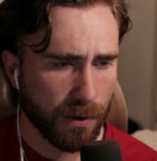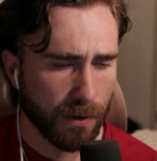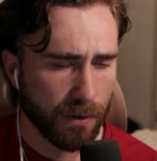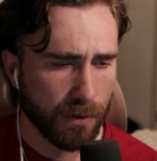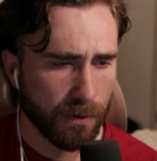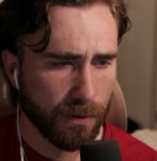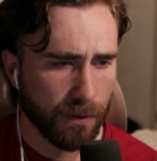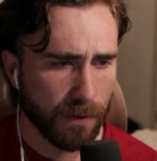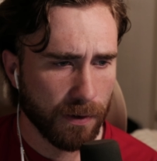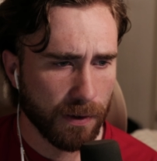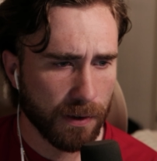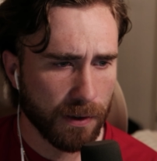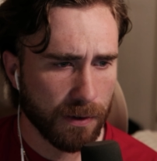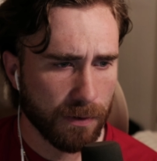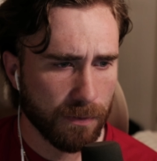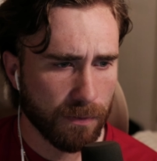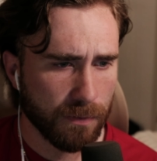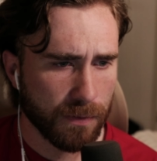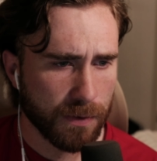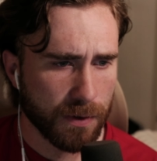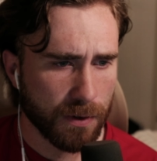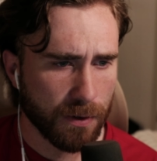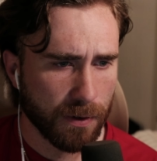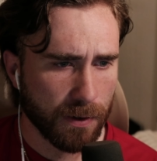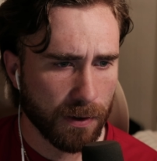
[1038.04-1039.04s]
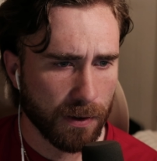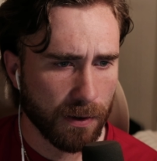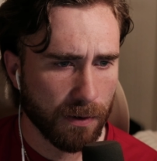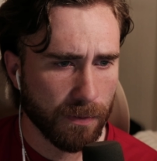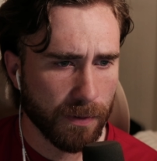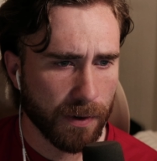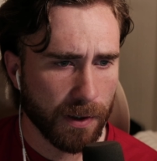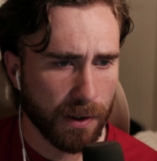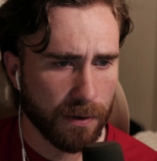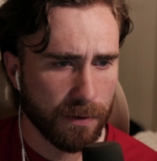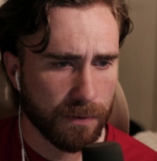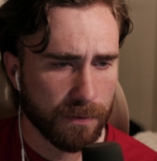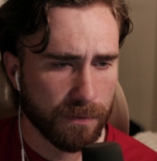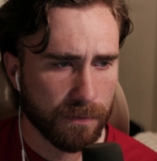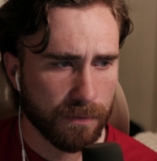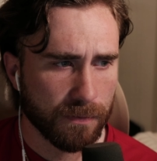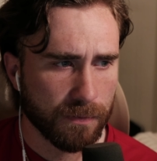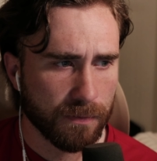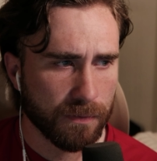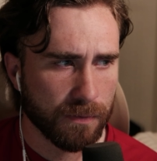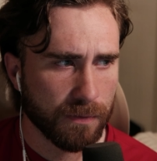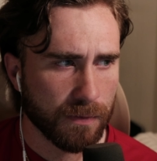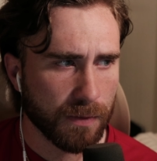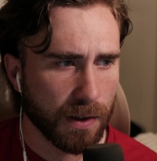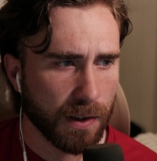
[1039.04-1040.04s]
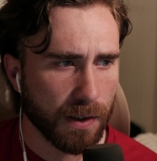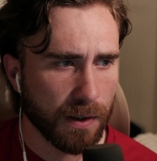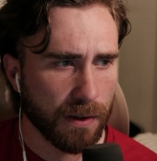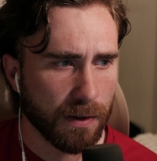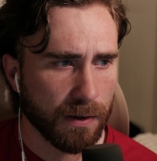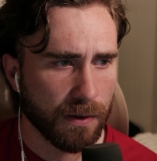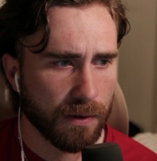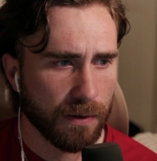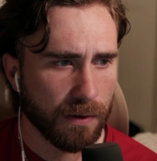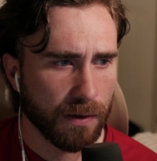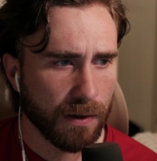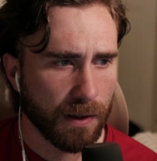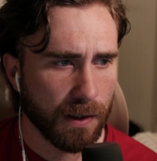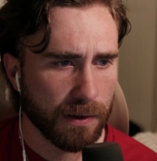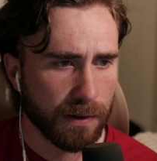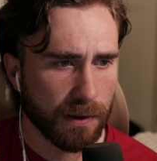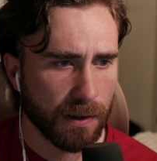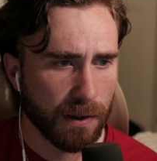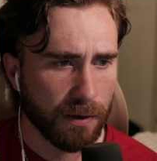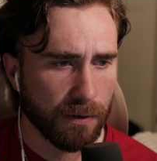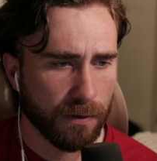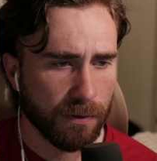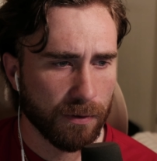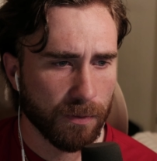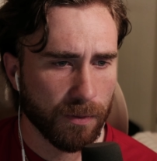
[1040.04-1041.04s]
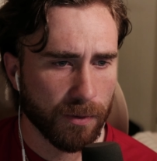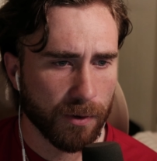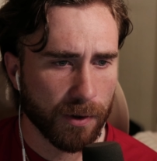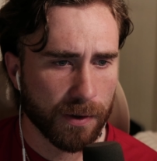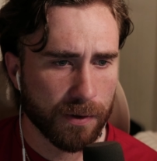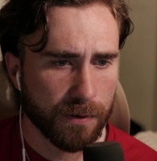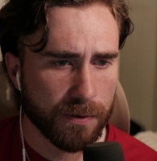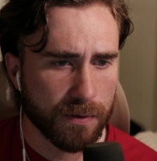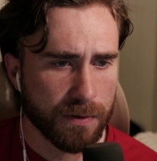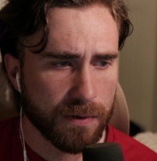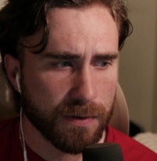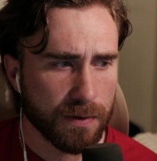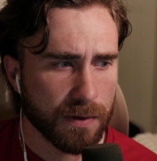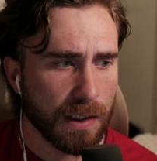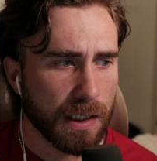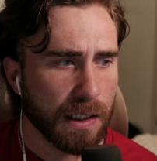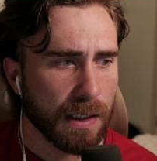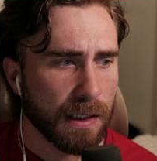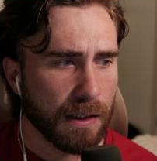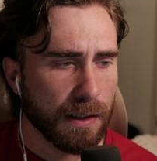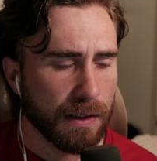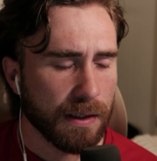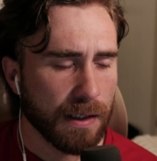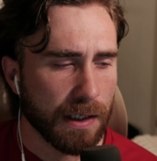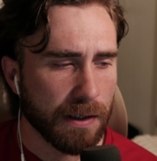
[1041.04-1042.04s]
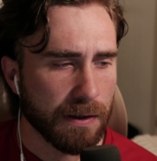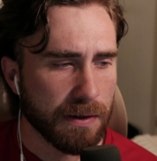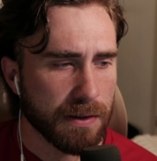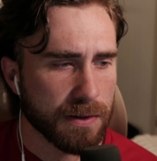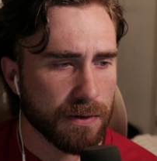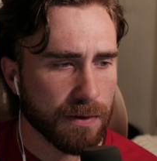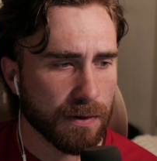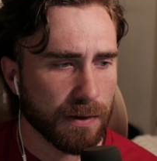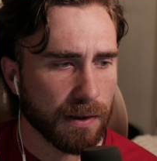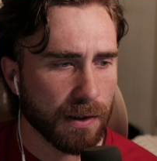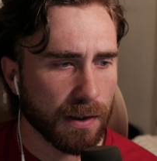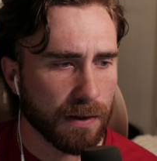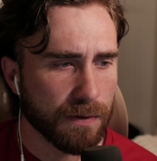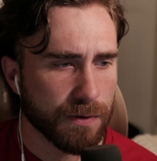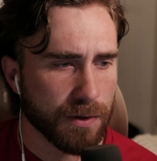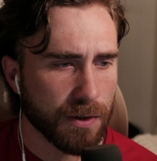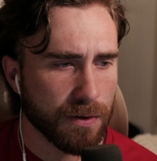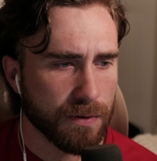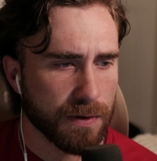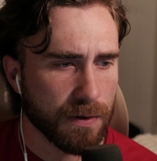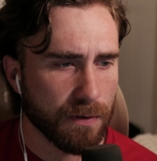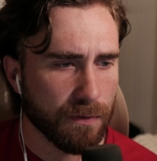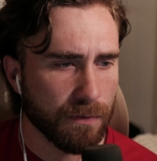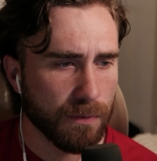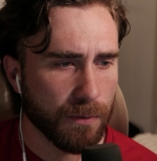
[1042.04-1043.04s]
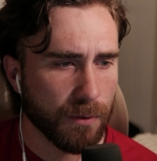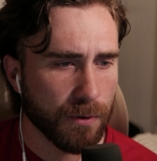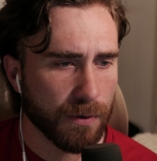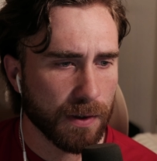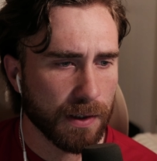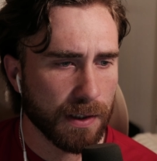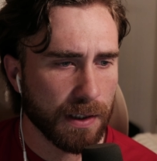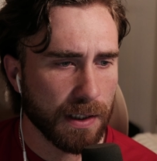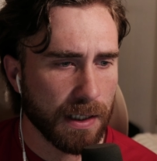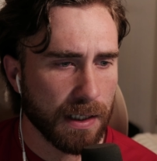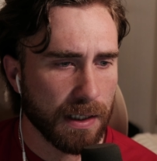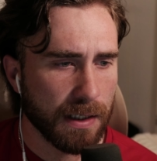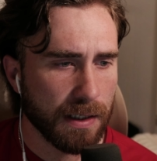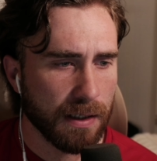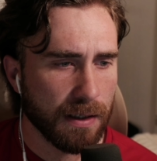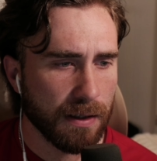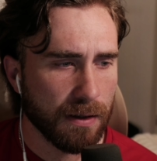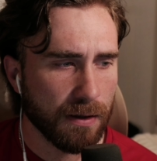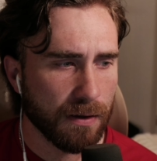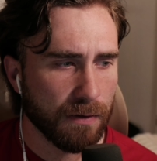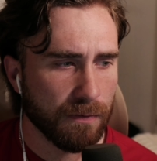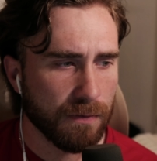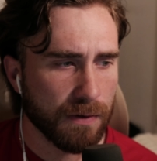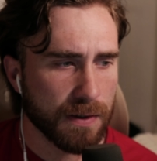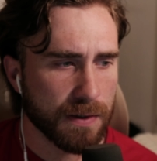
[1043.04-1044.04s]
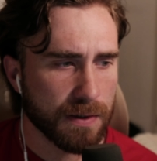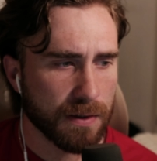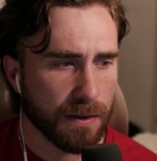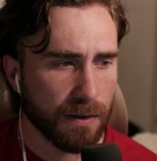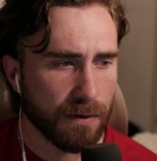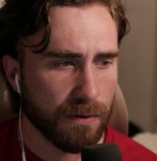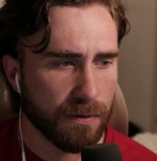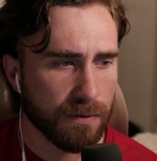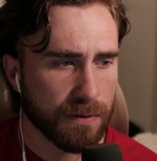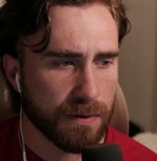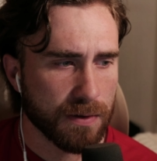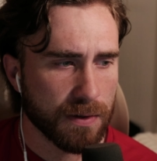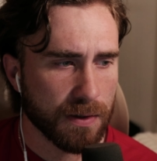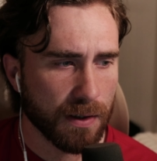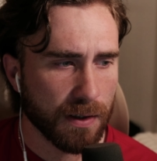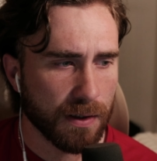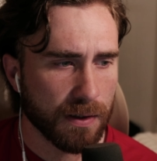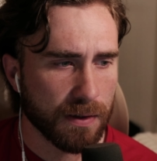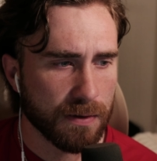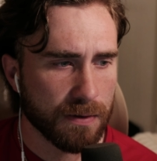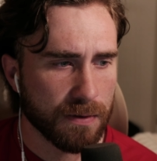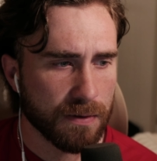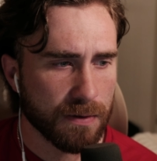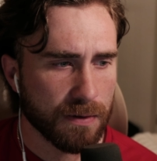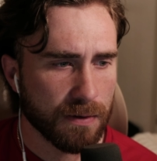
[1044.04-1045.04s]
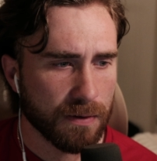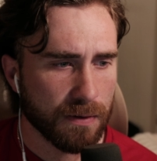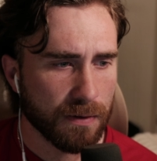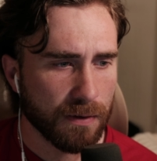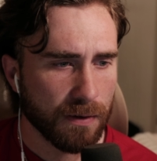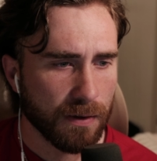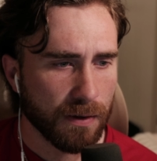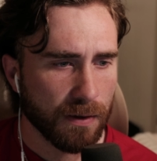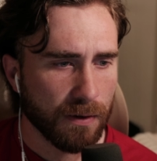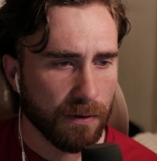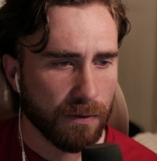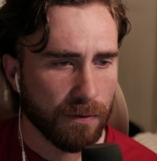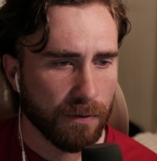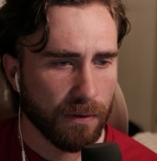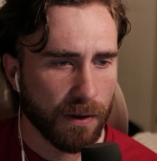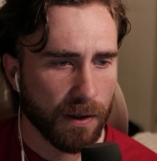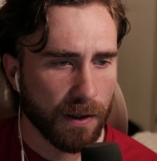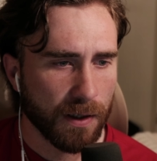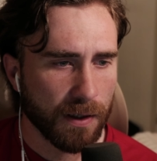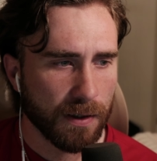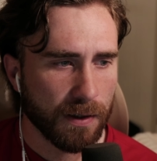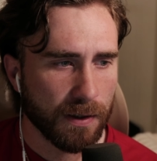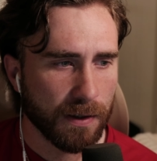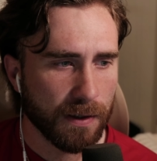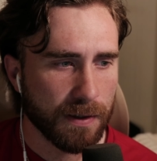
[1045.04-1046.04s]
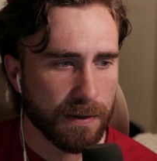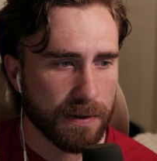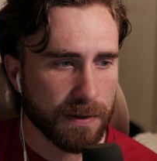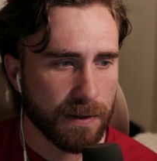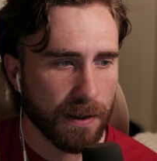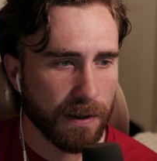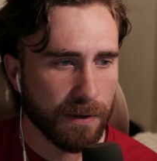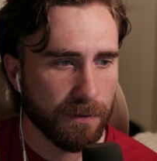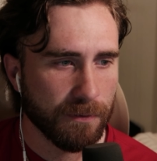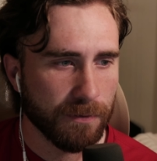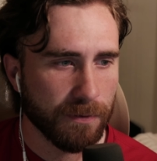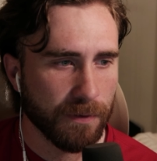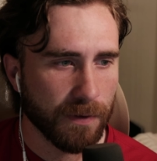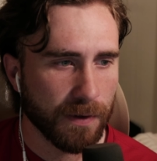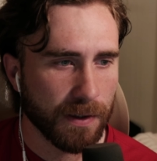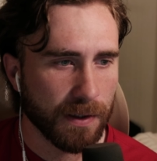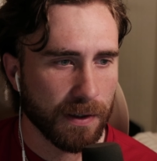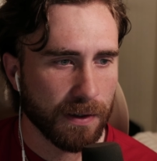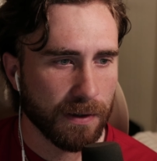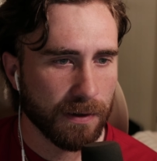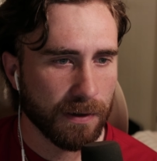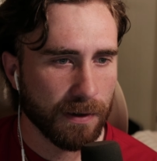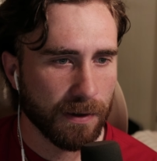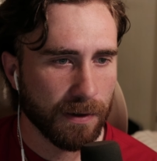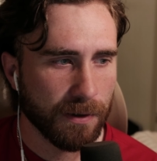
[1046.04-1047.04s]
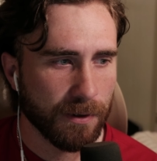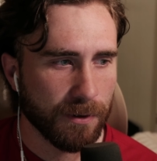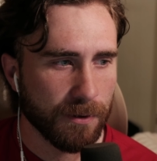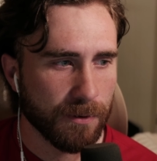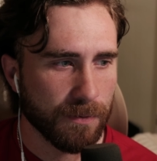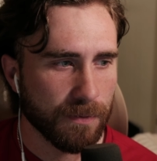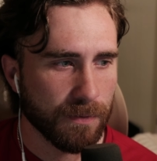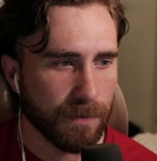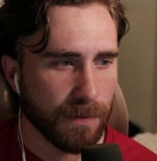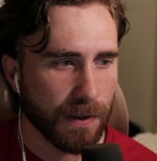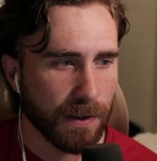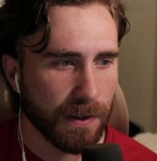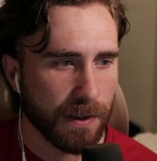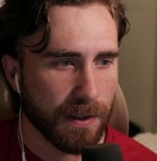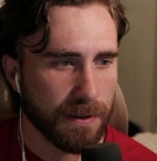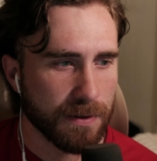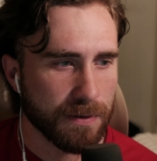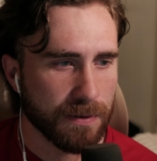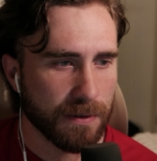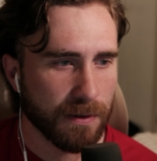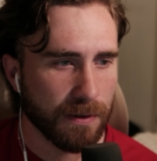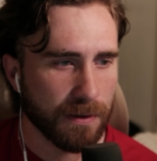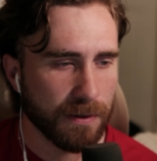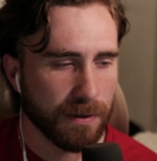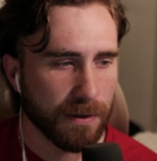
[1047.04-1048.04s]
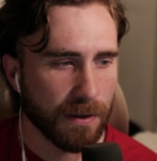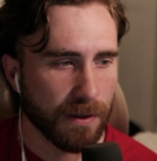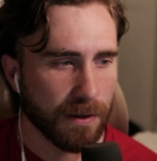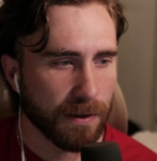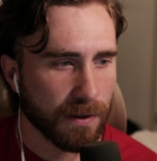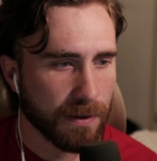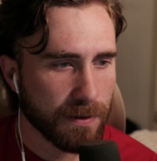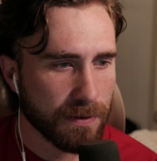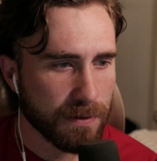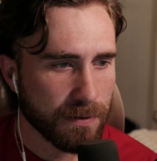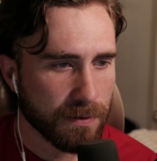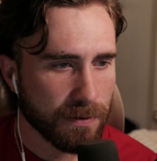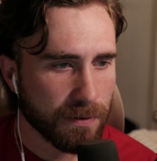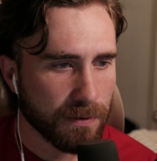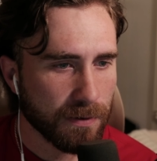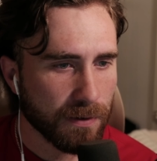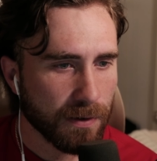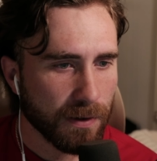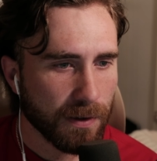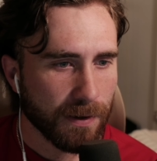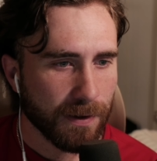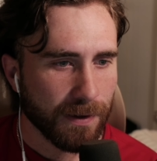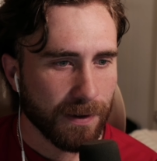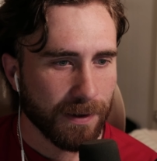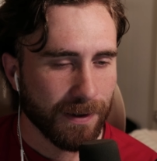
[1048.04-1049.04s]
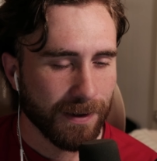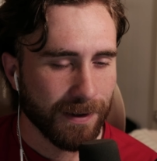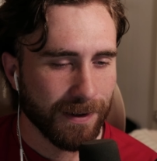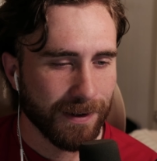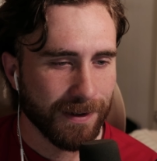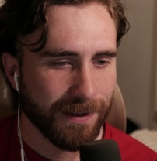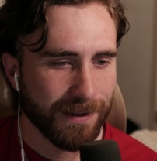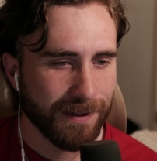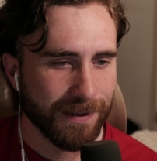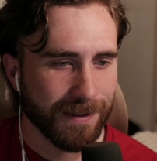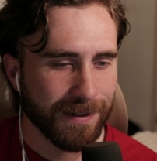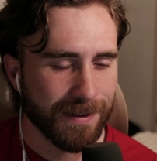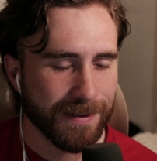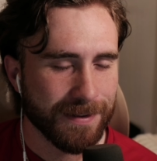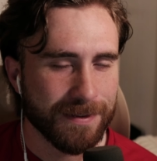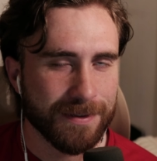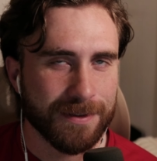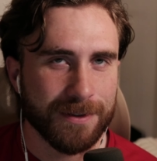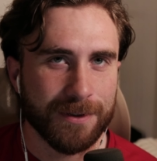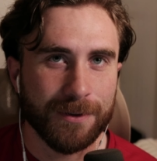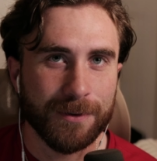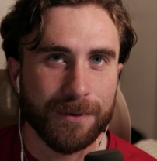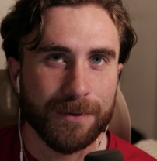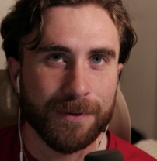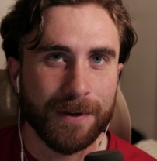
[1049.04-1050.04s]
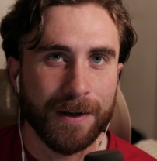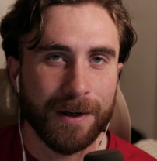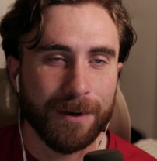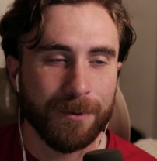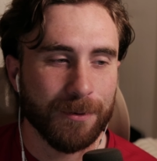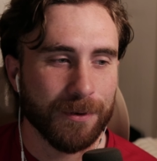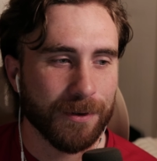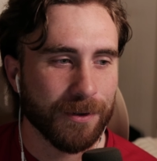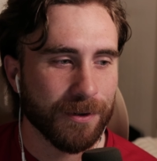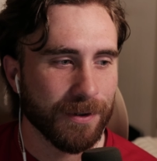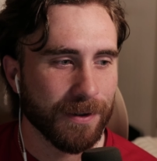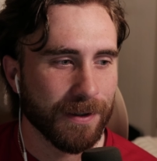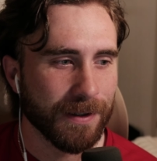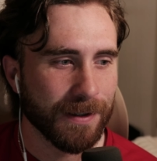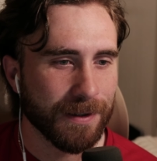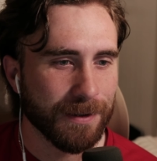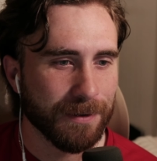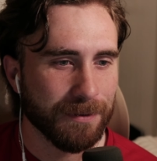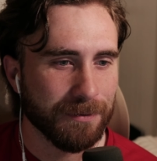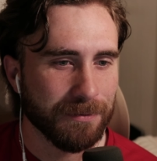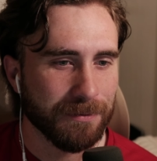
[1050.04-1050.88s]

Them talking about, I think, the brothers. Now, Israel loved Joseph more than any of his other sons, right? And it's kind of funny that he's the youngest, and so I wonder if